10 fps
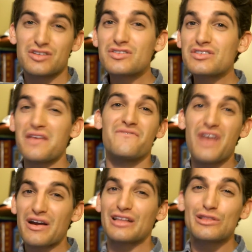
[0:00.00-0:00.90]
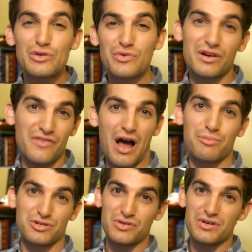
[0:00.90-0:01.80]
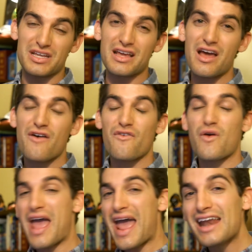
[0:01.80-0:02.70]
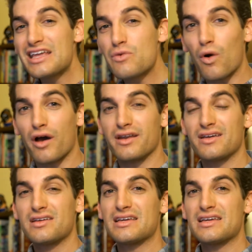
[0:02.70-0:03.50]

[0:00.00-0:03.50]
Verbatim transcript: So, this is a very lucrative opportunity for anyone